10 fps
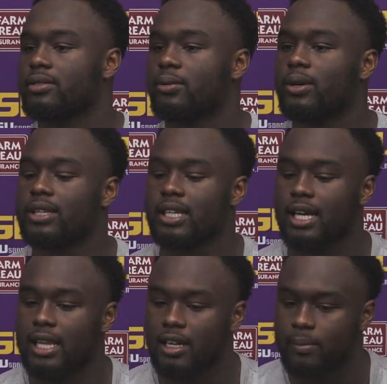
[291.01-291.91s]
one thing I
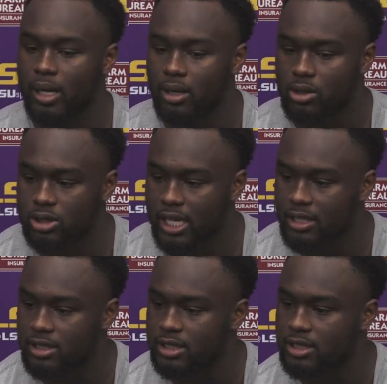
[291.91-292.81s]
like about Coach
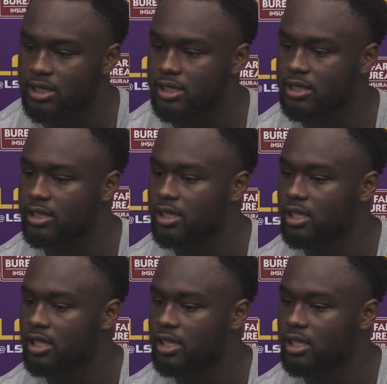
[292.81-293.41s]
House is just